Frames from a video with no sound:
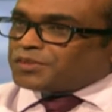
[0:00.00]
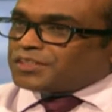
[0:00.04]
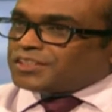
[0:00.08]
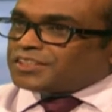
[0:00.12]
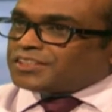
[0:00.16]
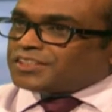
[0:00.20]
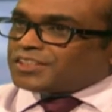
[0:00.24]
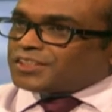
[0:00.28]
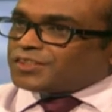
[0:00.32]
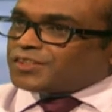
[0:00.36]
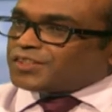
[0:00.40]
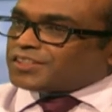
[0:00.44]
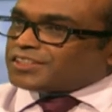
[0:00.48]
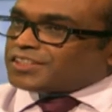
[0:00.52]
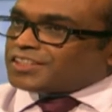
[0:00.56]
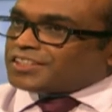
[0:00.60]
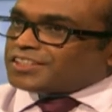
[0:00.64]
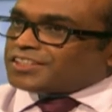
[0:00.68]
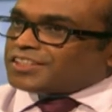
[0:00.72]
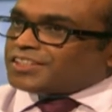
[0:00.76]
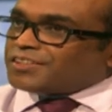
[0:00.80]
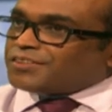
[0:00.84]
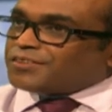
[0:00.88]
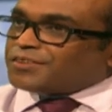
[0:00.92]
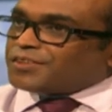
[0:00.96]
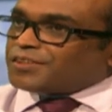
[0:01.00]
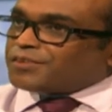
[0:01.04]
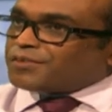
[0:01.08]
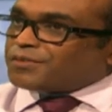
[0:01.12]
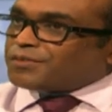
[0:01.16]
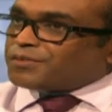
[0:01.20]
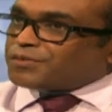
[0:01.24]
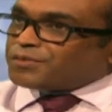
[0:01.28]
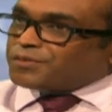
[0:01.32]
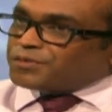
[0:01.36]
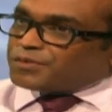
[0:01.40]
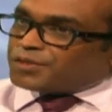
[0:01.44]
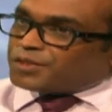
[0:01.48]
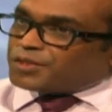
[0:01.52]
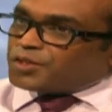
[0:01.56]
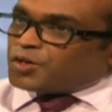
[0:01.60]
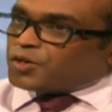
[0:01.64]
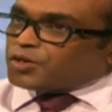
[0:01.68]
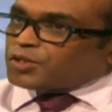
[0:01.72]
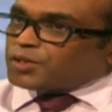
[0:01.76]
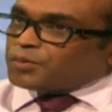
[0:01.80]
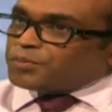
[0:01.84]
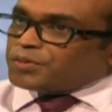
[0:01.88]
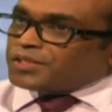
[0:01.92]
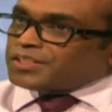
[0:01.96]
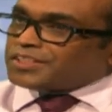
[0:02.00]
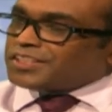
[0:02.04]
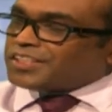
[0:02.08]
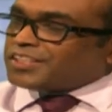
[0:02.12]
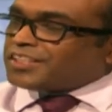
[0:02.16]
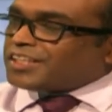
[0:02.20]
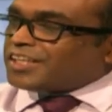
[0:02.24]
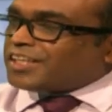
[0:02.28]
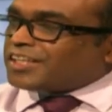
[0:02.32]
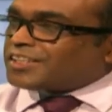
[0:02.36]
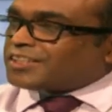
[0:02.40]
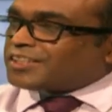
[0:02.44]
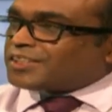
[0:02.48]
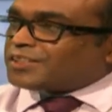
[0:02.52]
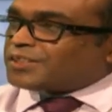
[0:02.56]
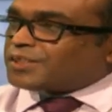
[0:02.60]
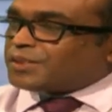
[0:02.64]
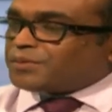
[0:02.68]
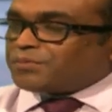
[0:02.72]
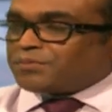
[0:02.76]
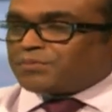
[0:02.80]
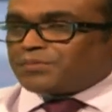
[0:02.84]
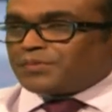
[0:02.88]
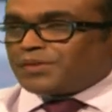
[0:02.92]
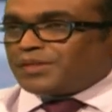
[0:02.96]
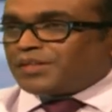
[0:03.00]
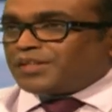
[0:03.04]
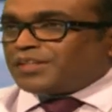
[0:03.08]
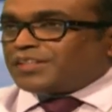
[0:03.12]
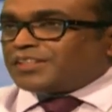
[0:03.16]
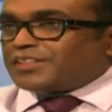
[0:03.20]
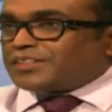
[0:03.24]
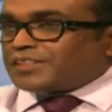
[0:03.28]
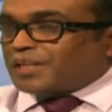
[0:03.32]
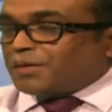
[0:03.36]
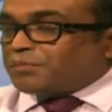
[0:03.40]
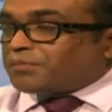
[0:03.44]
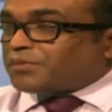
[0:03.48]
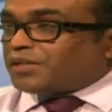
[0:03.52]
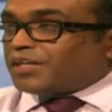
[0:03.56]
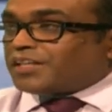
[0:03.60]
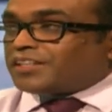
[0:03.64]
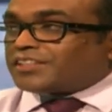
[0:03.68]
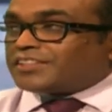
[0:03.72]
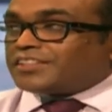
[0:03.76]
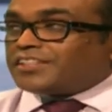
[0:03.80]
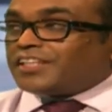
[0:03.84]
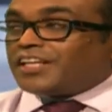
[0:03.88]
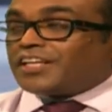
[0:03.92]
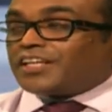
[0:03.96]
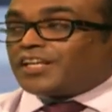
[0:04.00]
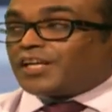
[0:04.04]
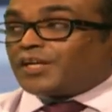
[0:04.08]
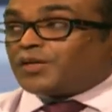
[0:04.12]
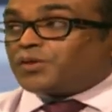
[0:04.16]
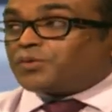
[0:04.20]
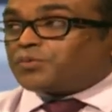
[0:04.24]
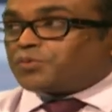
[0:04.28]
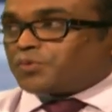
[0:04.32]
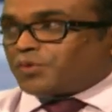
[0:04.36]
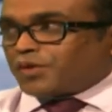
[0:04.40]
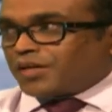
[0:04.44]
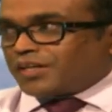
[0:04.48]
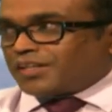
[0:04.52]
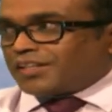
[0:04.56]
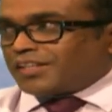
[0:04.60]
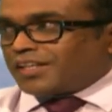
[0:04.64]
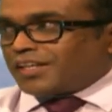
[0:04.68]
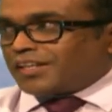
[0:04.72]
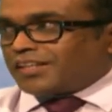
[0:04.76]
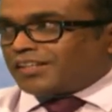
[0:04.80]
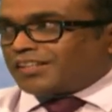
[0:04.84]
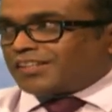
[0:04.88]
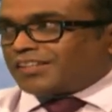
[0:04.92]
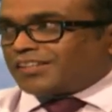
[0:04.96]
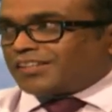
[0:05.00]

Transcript: this situation, the doctor-patient relationship, sometimes they tend to forget that.